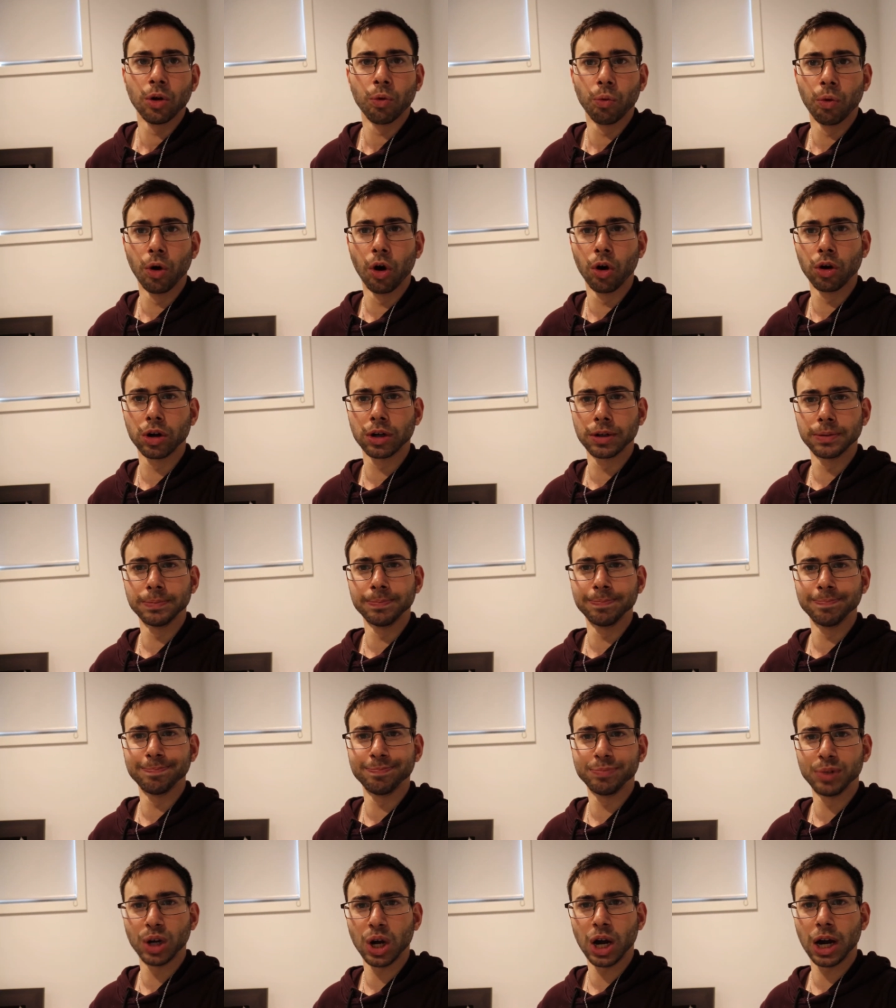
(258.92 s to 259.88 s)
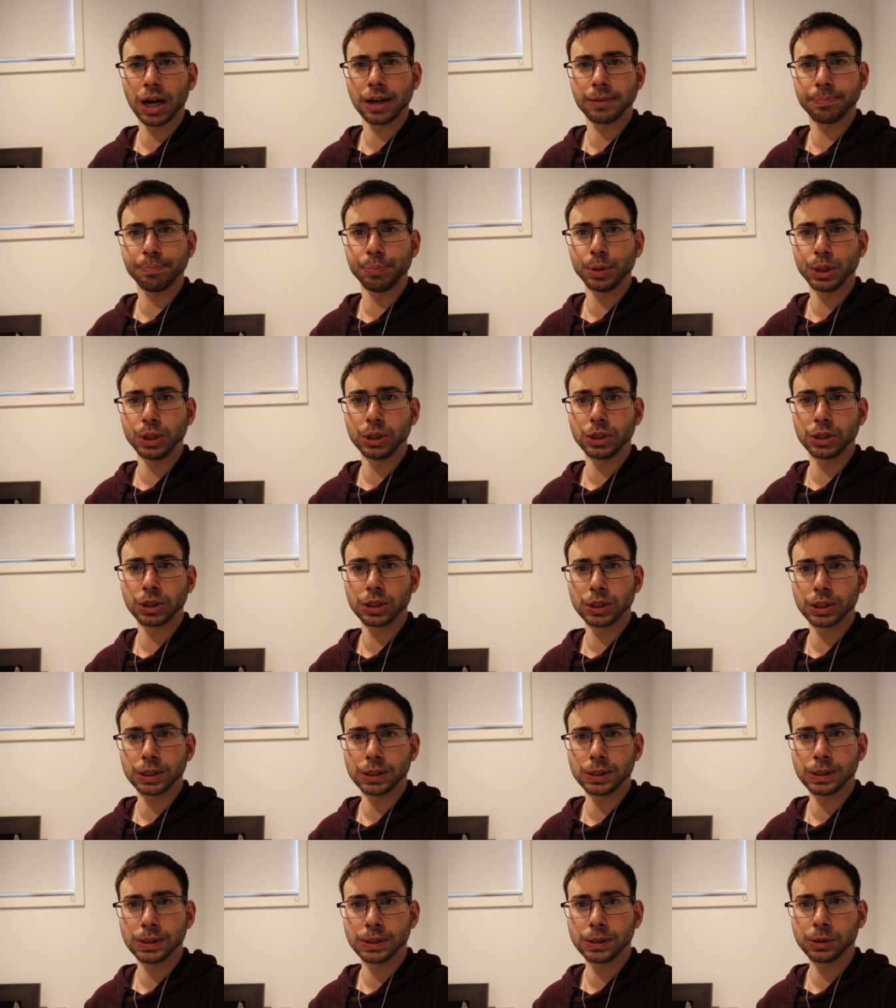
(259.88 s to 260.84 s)
Welcome back, Peter.
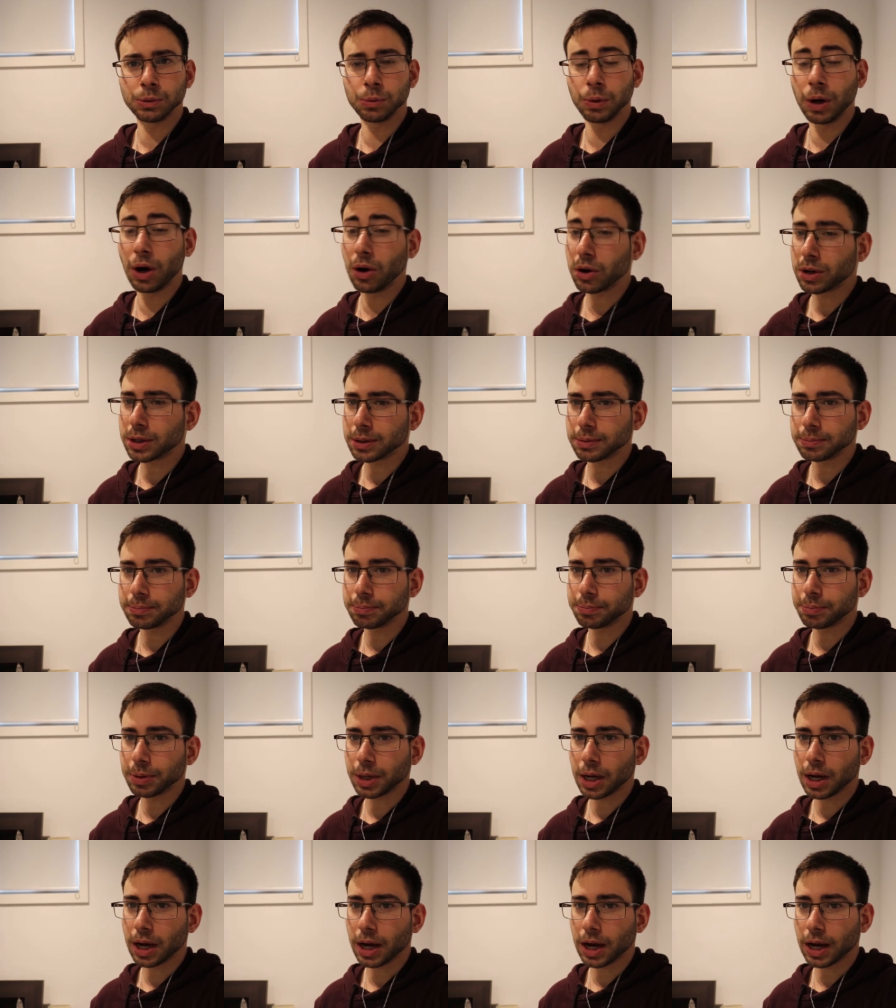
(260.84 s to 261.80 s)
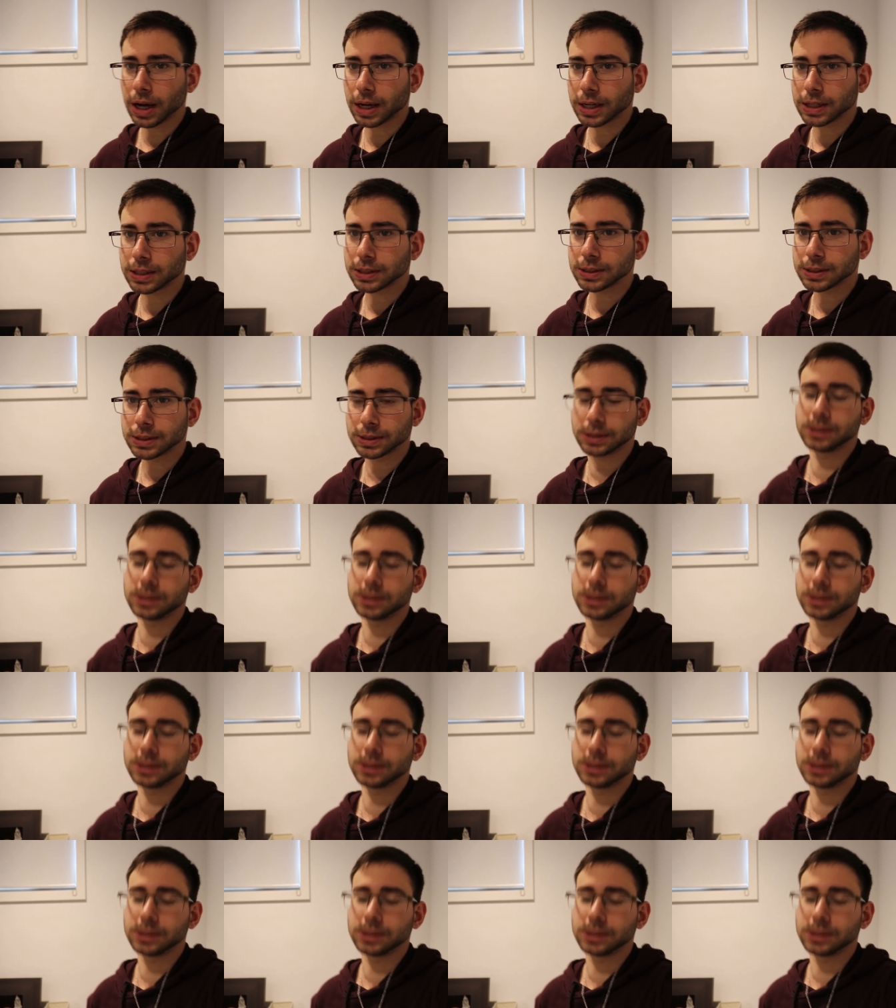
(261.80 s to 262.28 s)
Welcome back.